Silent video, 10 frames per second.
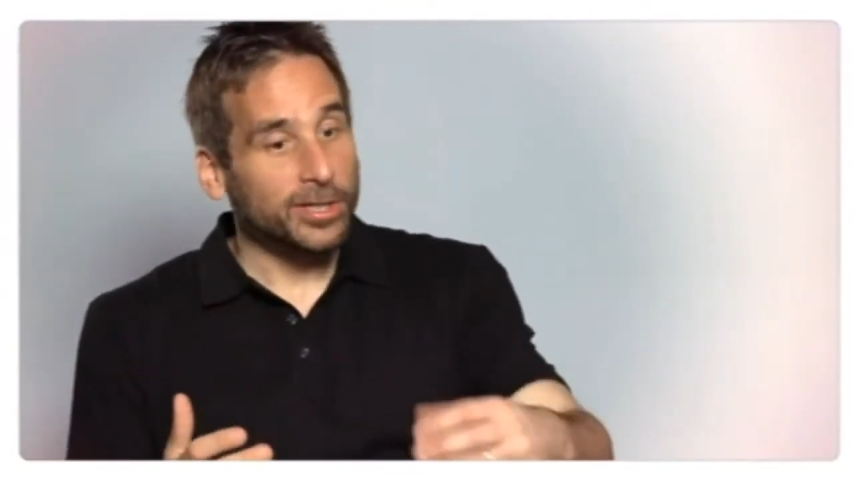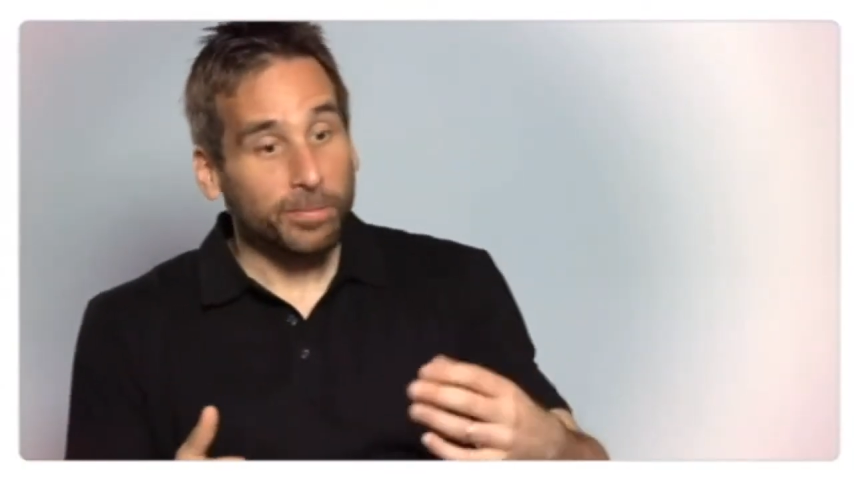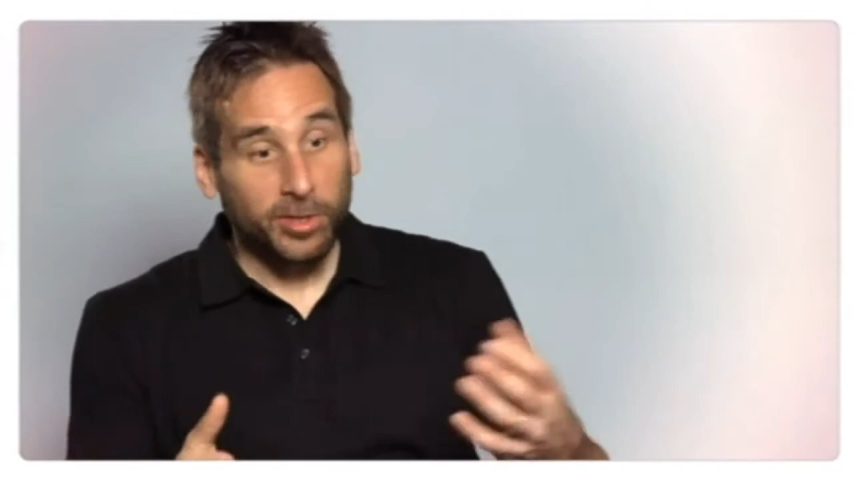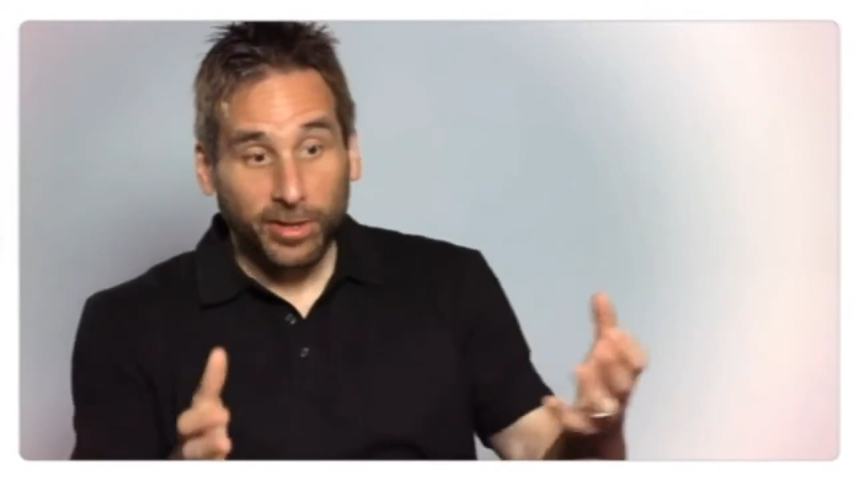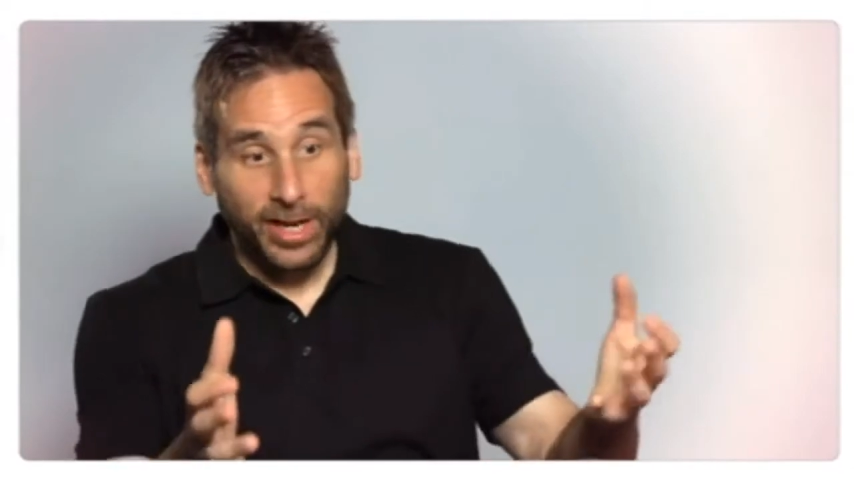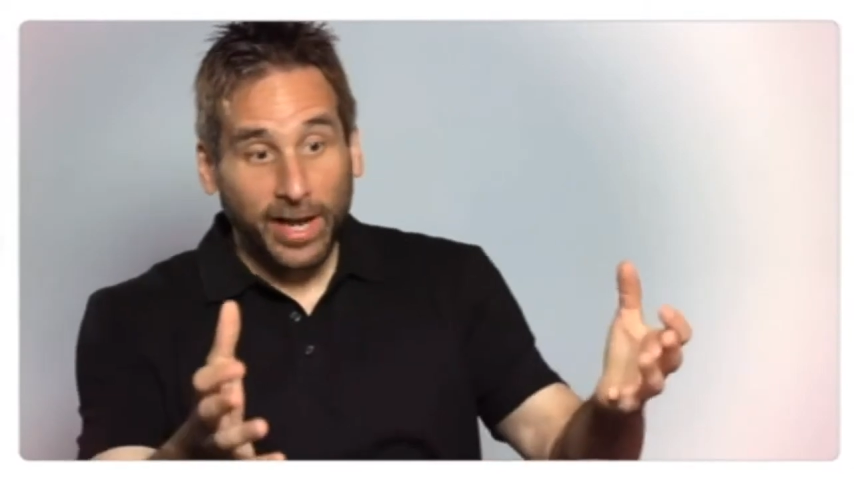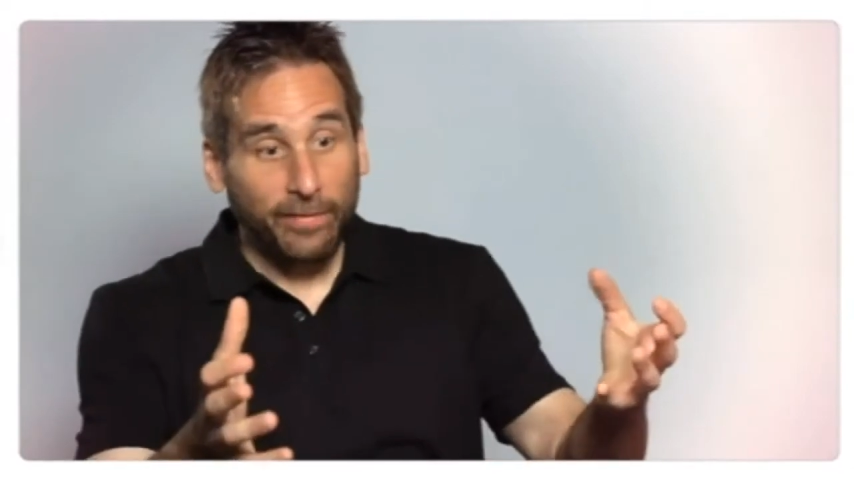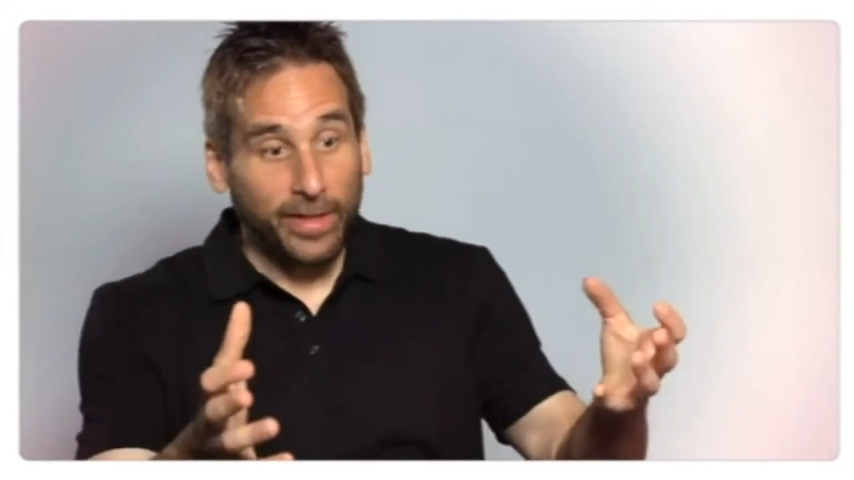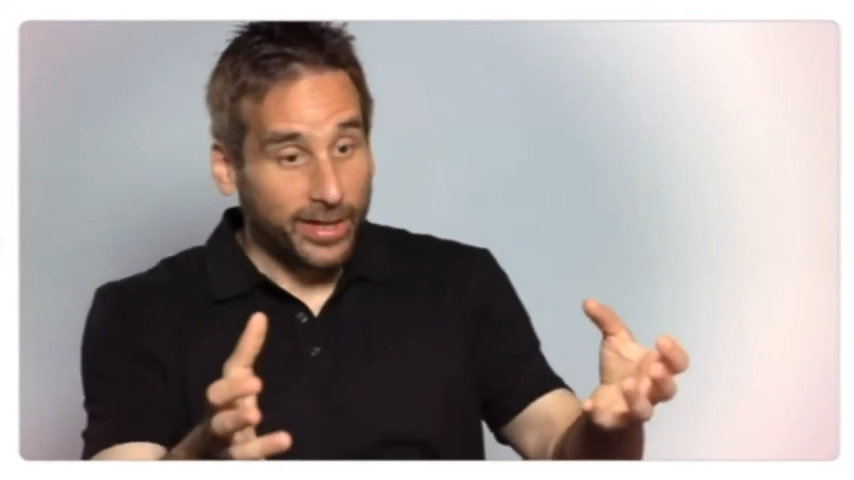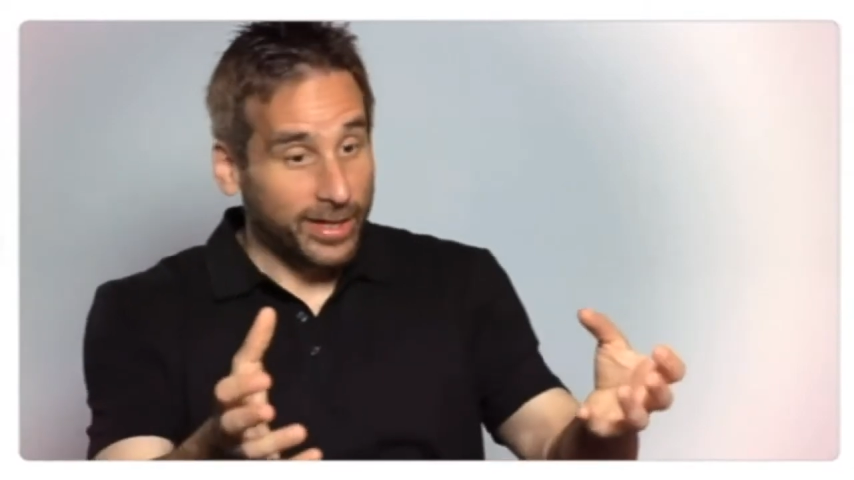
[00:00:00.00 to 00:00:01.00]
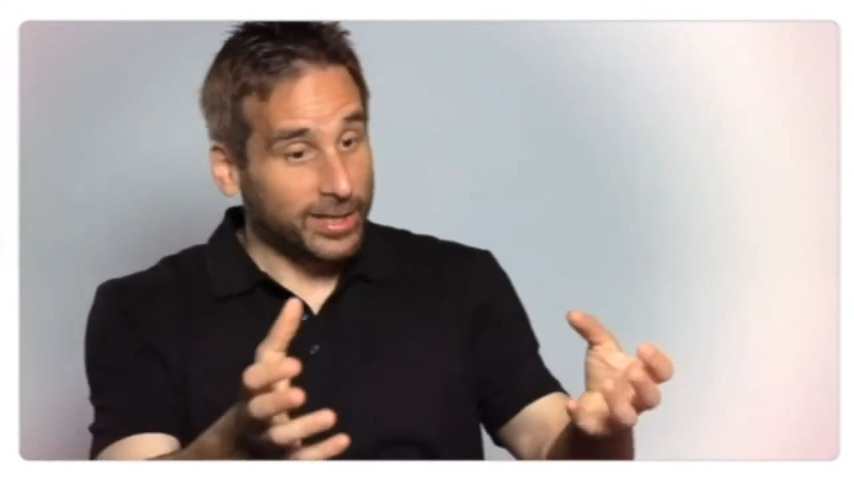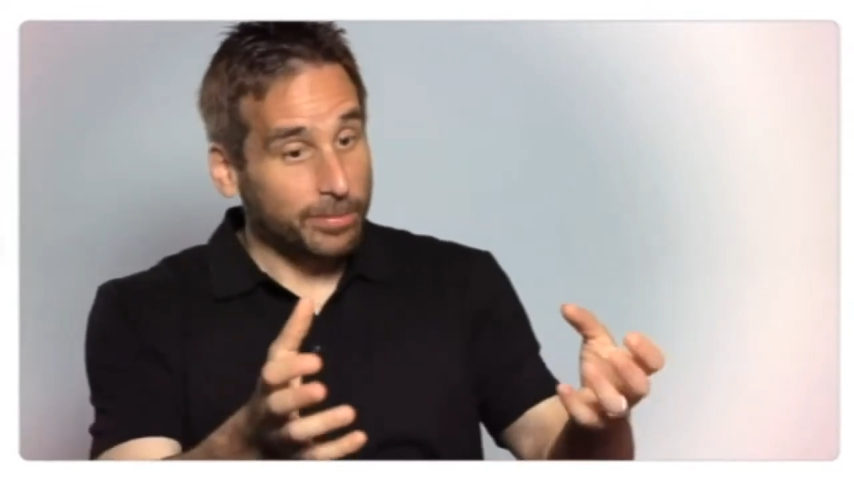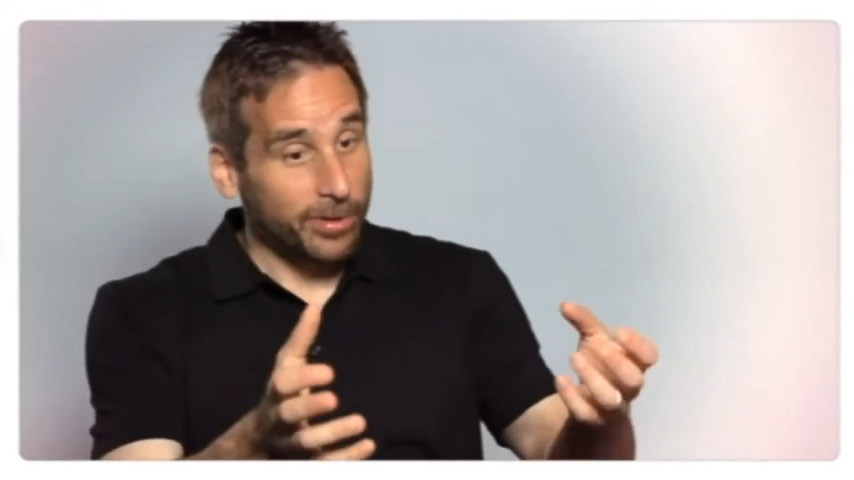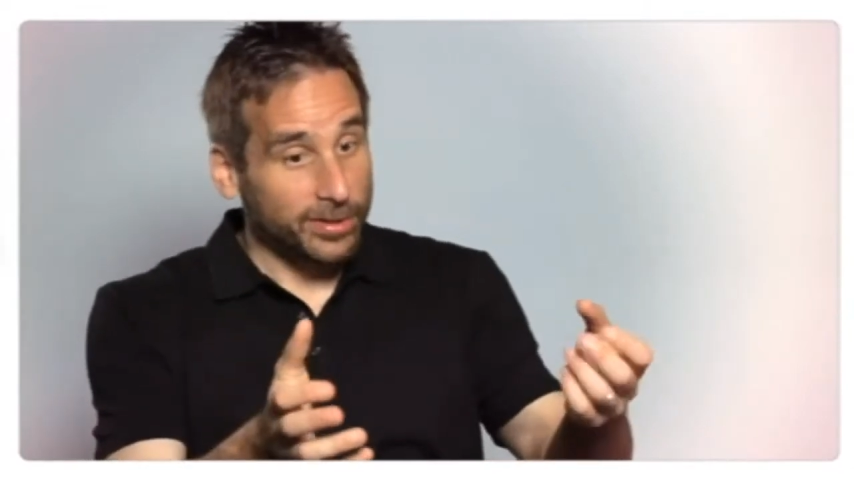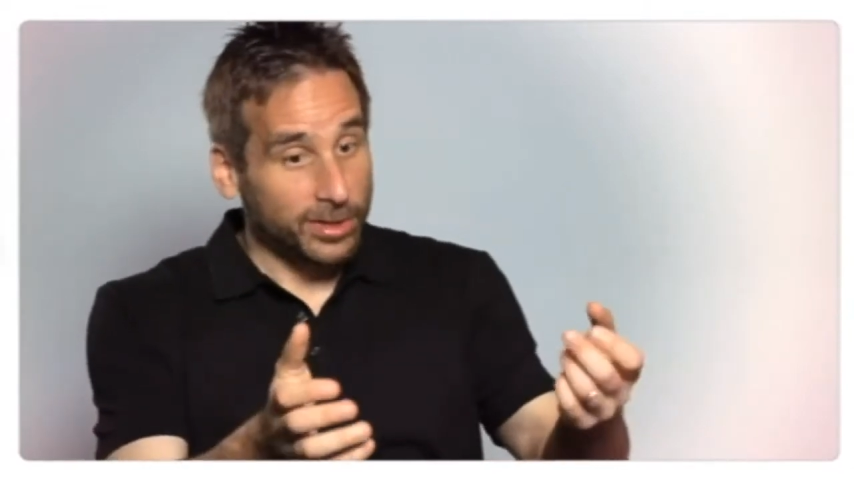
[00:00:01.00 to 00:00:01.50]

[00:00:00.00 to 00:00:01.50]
but you could have that experience